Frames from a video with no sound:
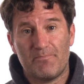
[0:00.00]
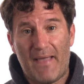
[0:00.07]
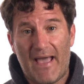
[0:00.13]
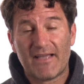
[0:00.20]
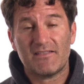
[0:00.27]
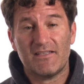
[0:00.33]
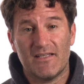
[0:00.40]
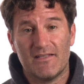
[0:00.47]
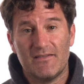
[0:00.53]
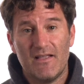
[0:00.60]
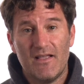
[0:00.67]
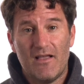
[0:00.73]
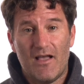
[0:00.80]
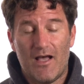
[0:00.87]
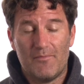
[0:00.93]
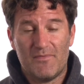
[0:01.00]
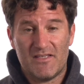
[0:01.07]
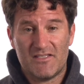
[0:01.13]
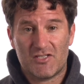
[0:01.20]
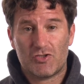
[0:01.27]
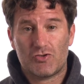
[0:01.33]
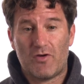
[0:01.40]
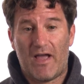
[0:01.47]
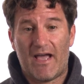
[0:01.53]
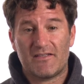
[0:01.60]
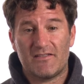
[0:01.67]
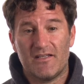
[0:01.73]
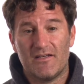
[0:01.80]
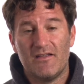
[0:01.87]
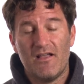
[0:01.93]
Pectin is
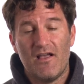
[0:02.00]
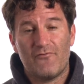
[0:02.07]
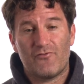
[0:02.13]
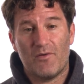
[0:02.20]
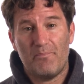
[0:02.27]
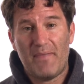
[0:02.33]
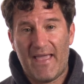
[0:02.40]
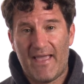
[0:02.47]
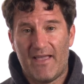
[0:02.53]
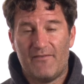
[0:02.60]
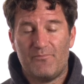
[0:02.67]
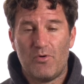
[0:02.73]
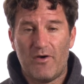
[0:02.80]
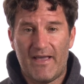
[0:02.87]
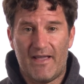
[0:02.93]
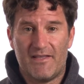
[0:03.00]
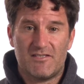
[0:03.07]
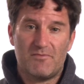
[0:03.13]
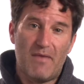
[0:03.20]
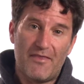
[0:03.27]
extracted from plants.